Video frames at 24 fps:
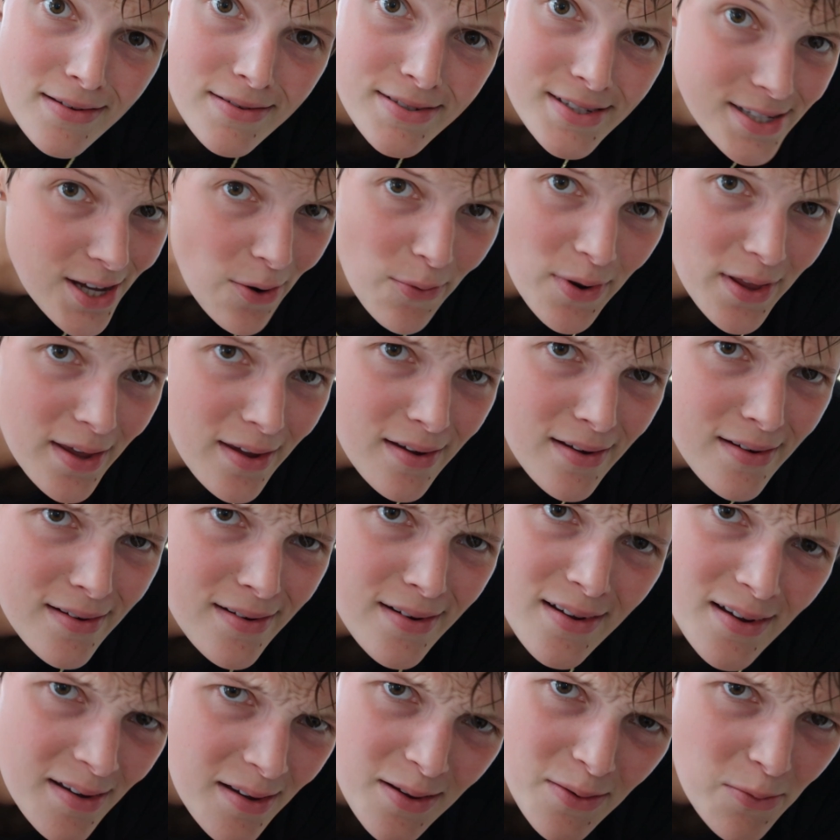Sony,
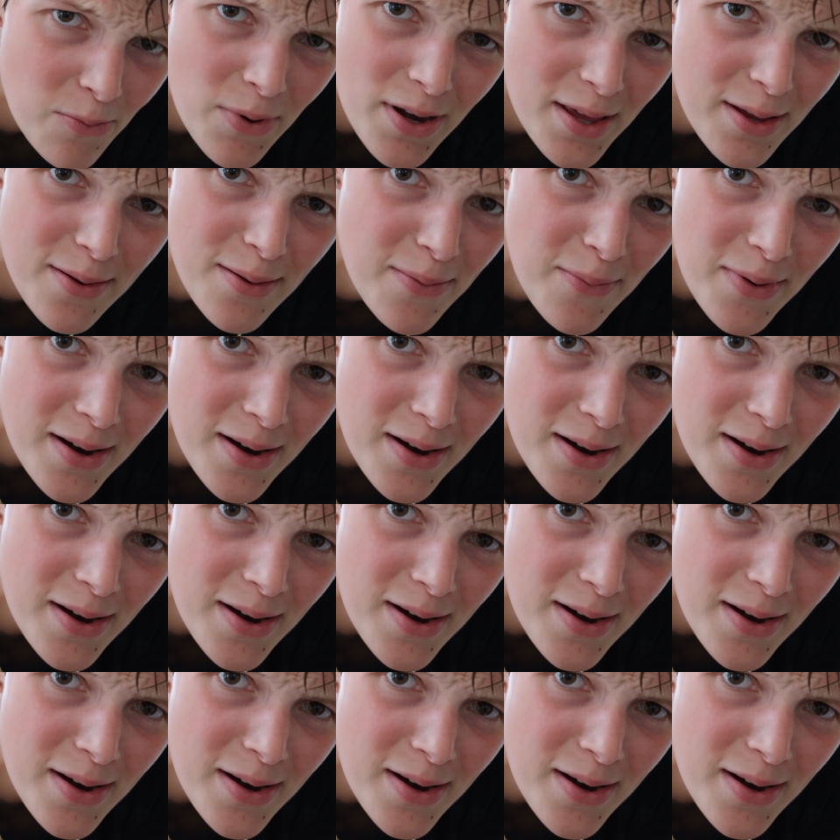what are you